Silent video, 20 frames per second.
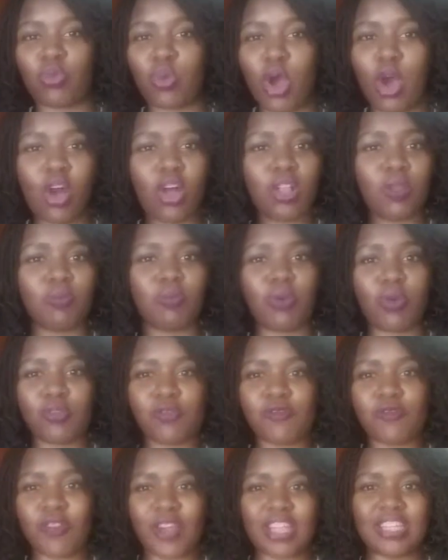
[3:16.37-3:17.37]
We are all
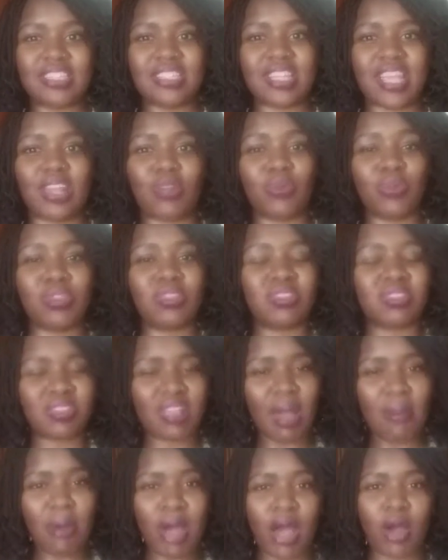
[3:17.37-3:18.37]
born fighting, and we
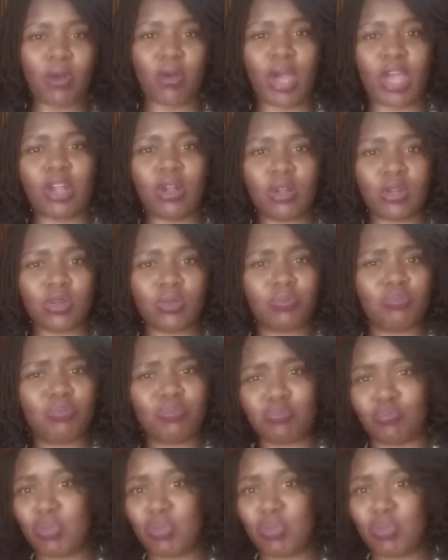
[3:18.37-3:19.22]
somehow, I don't know,